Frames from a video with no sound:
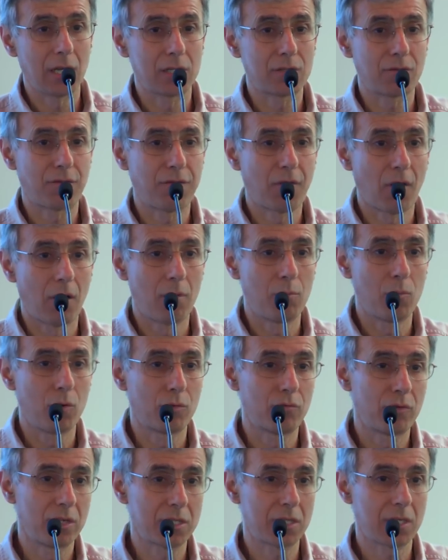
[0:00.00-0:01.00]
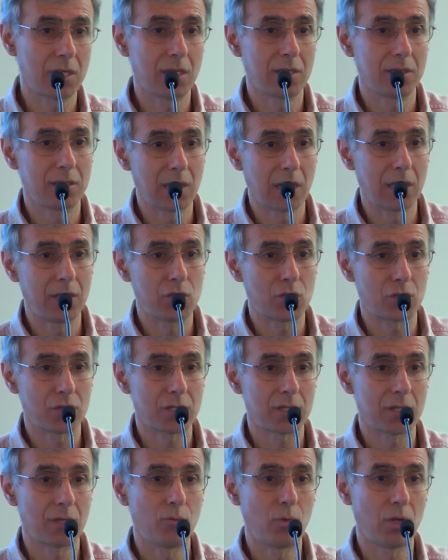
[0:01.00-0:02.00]
is far more risky and
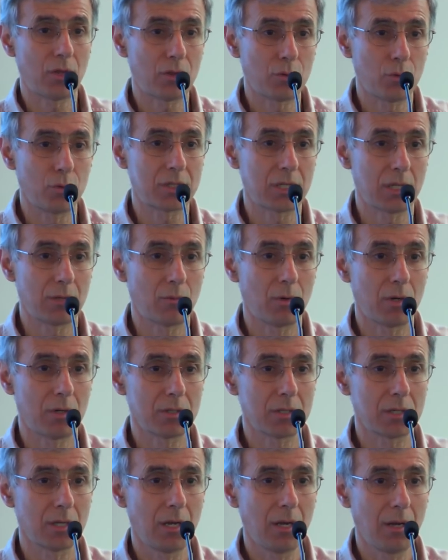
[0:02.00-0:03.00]
dangerous than we thought it was.